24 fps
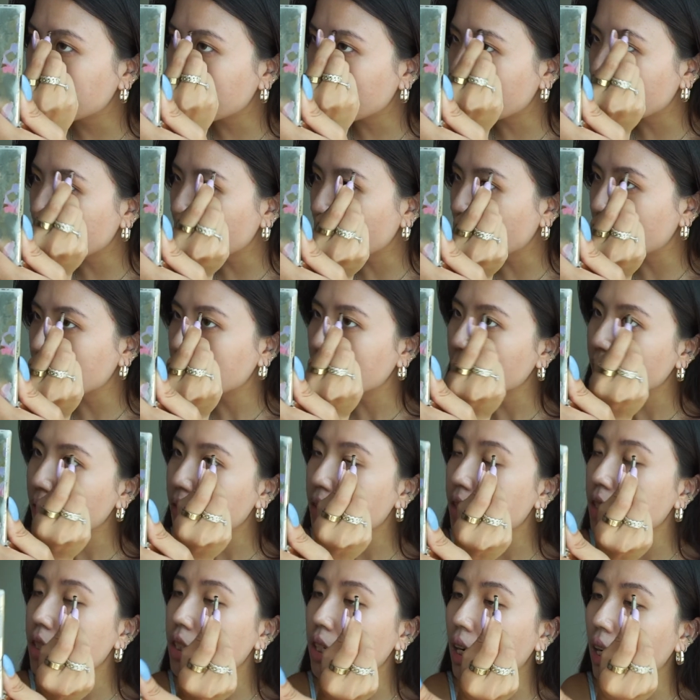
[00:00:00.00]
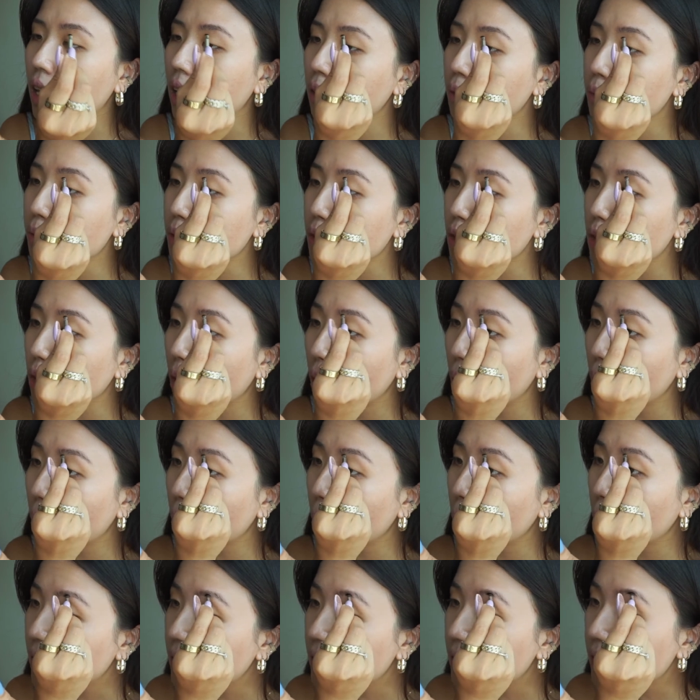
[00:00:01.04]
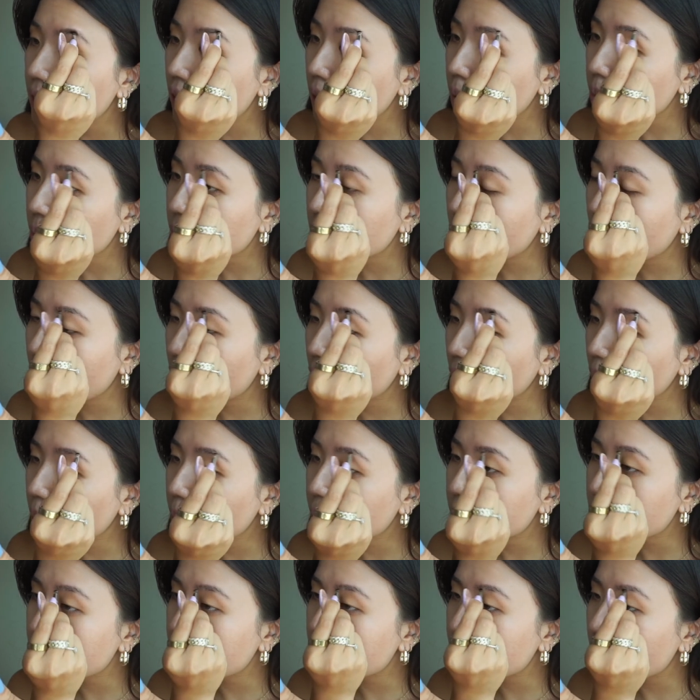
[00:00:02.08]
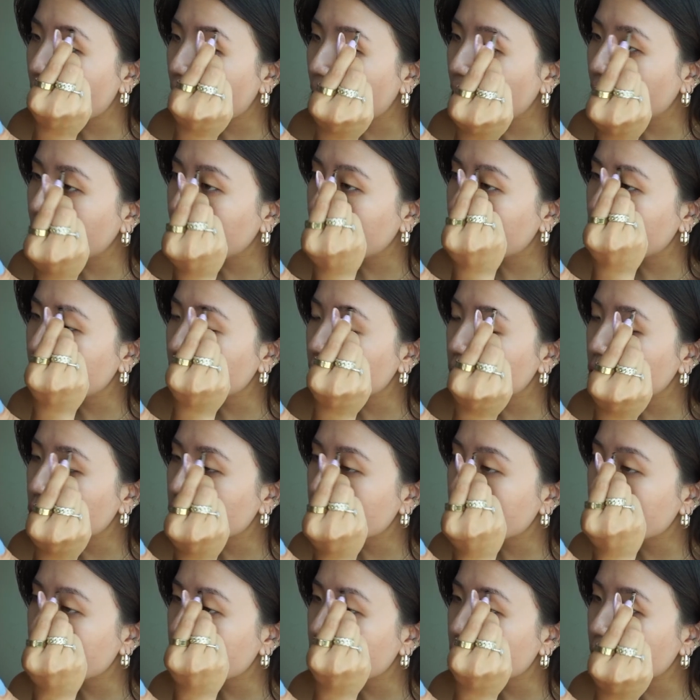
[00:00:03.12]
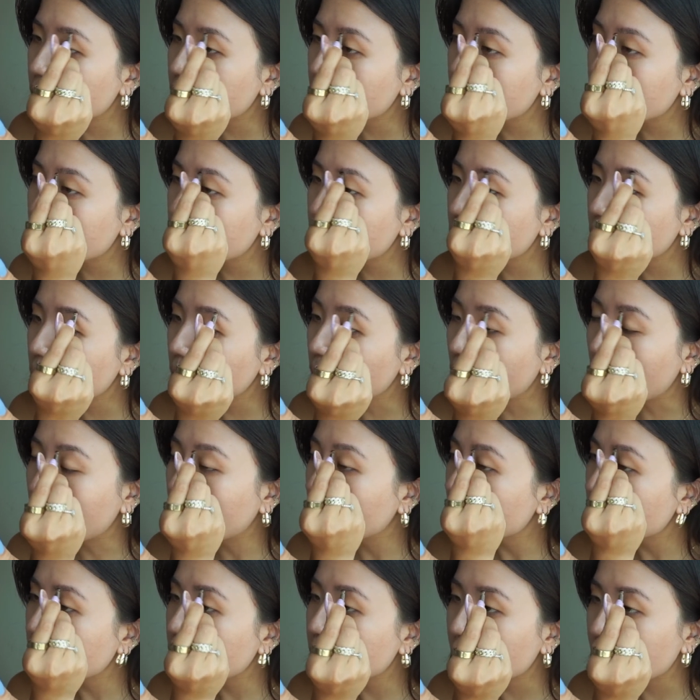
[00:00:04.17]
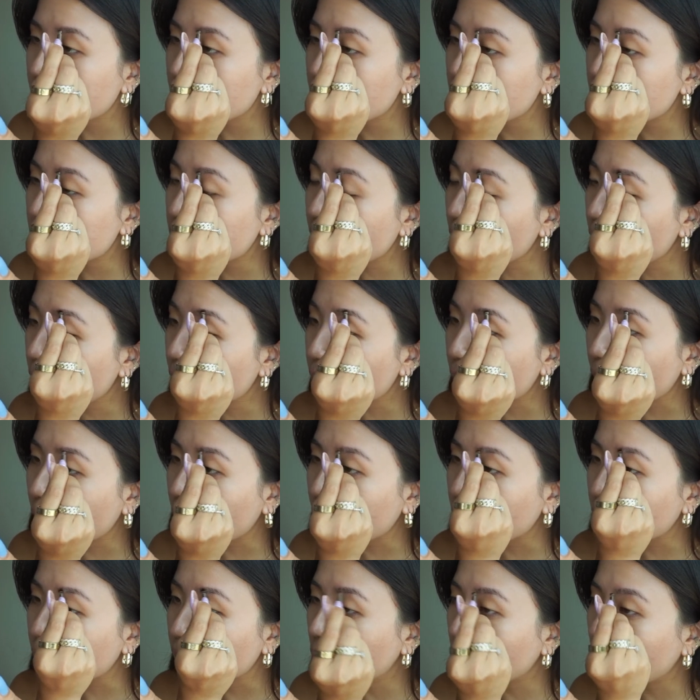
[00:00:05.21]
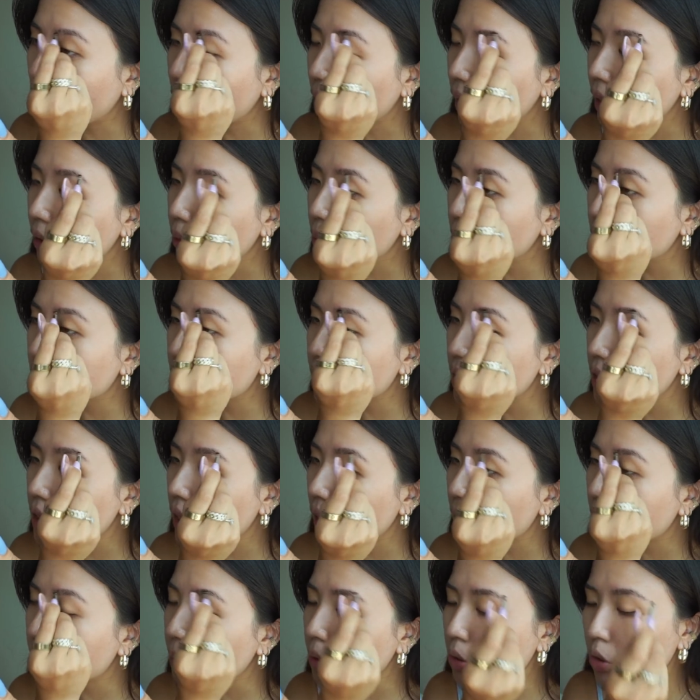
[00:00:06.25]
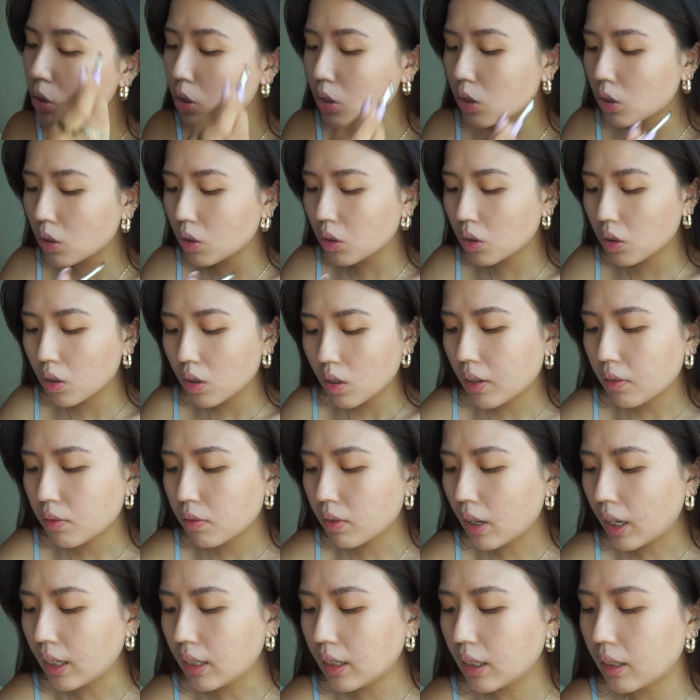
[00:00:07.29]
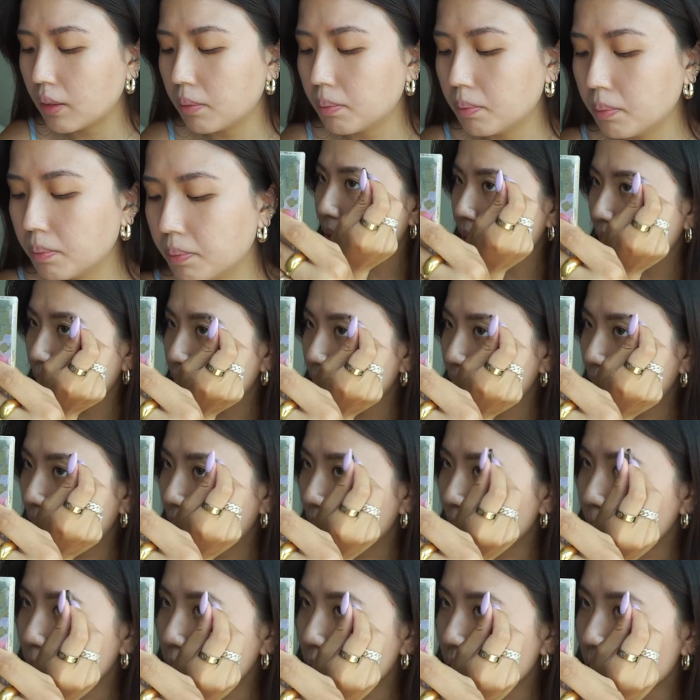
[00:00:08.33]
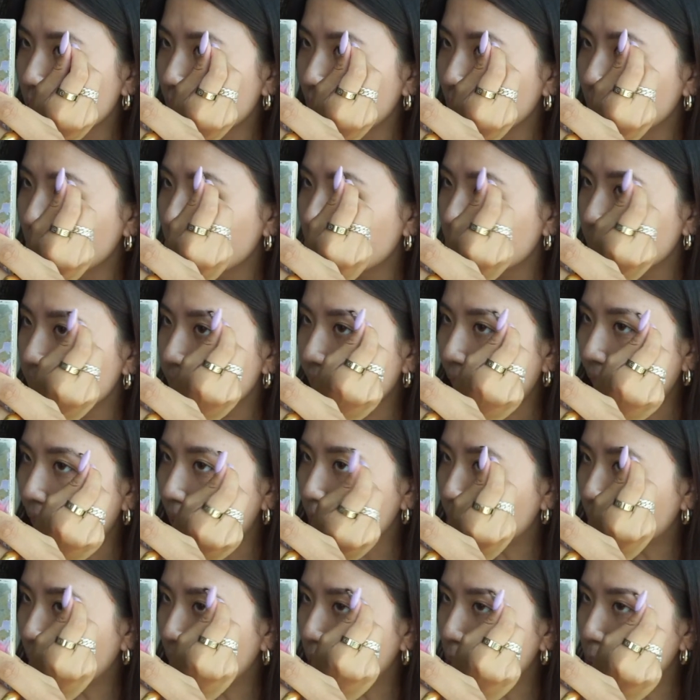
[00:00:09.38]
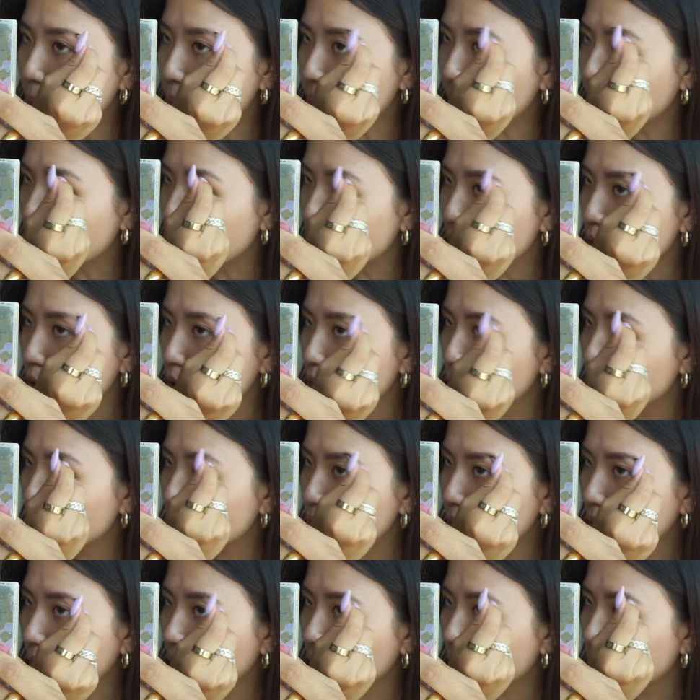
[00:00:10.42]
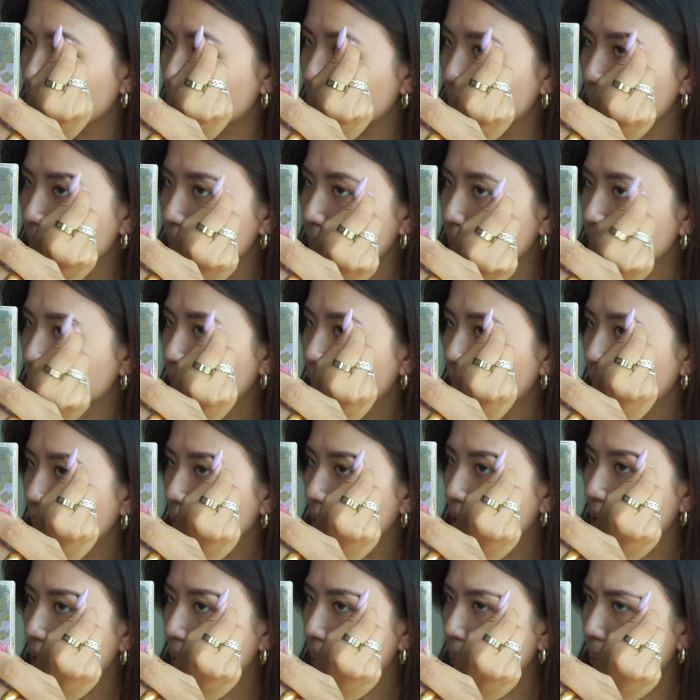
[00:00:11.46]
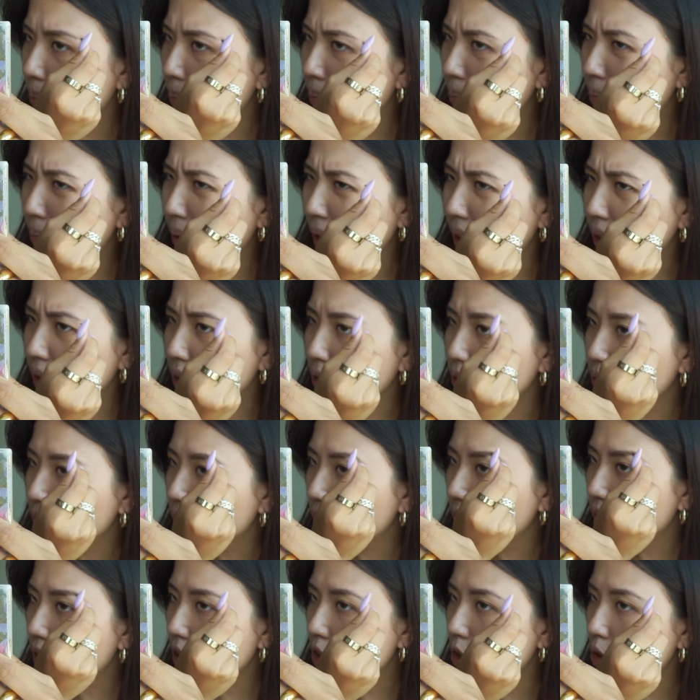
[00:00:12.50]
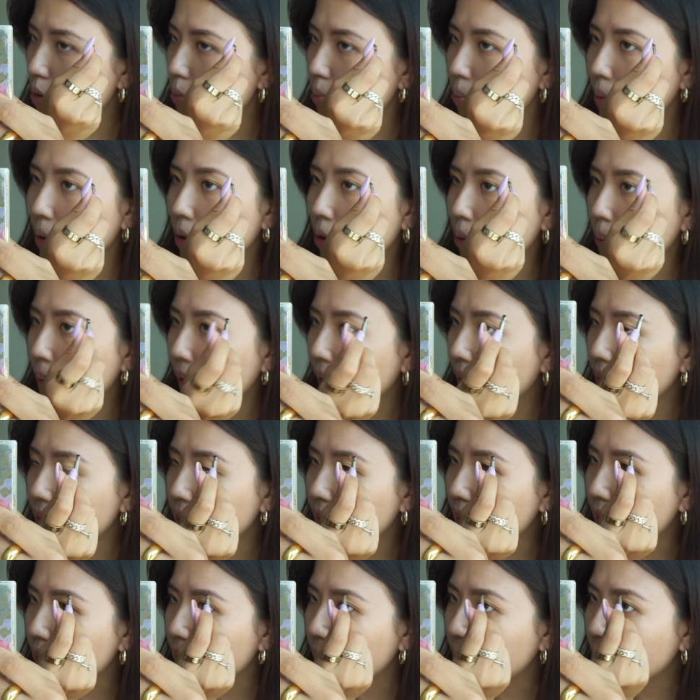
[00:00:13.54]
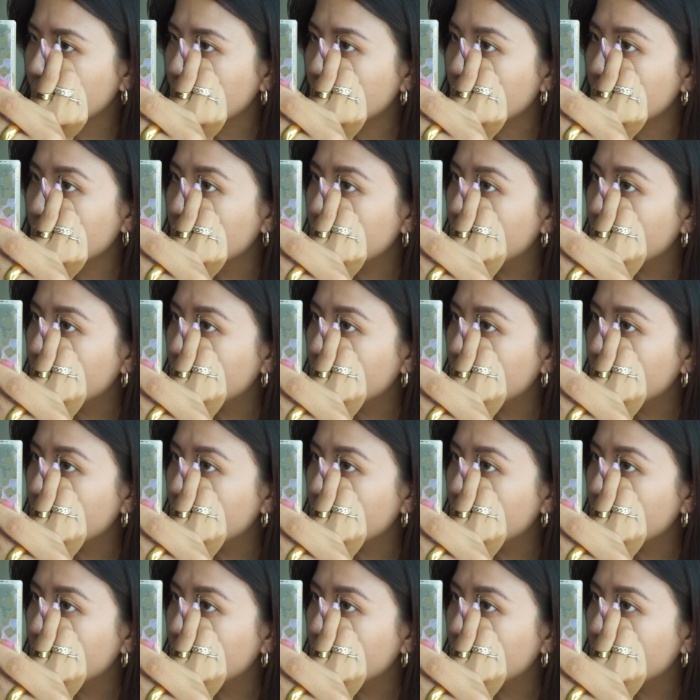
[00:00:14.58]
a lot of stuff, so sometimes I just lost my stuff and I wasn't able to find them. Now I'm using this eyebrow brush from the Benefit Pomade thingy,